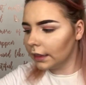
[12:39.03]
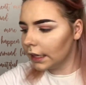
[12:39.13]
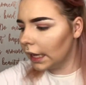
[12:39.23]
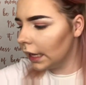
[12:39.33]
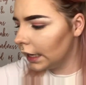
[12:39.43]

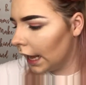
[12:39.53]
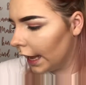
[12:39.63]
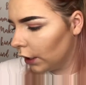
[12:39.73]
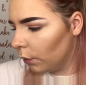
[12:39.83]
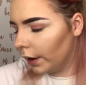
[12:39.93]
Then
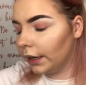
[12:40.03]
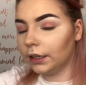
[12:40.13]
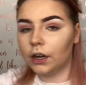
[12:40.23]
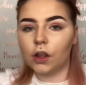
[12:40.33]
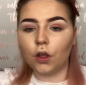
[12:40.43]
I go
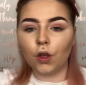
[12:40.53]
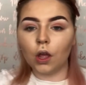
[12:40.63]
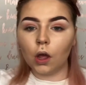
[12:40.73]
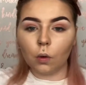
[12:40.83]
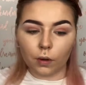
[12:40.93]
in
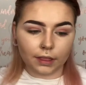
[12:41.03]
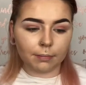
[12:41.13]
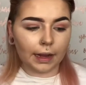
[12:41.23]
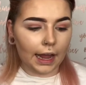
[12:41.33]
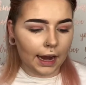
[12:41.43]
with
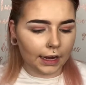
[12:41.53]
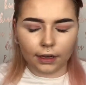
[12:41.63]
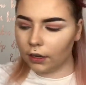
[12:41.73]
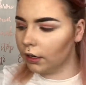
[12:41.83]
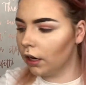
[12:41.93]
my
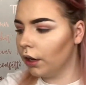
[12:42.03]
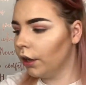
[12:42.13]
highlighter.